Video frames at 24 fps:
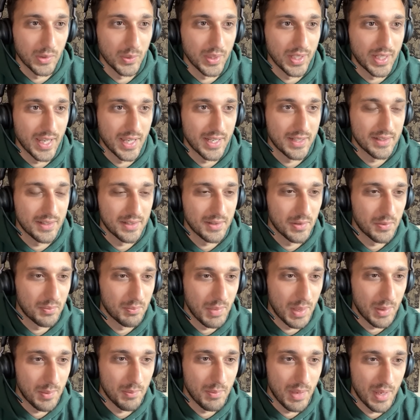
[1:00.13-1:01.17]
weekend.
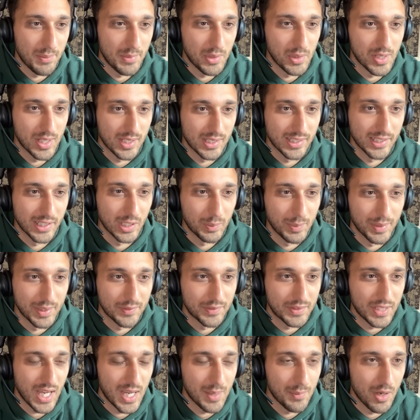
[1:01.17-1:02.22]
Maybe you got a little bit of
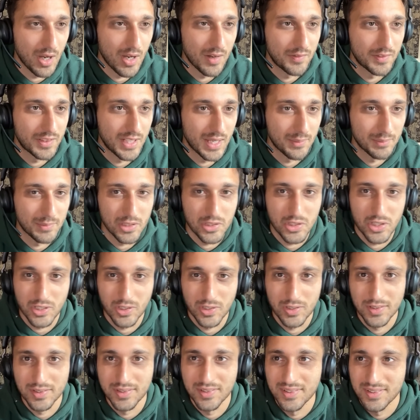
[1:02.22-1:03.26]
time off, time to
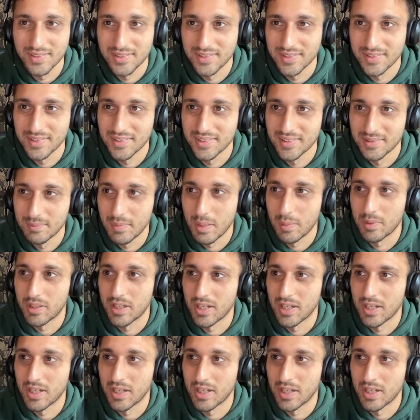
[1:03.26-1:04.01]
chill. Maybe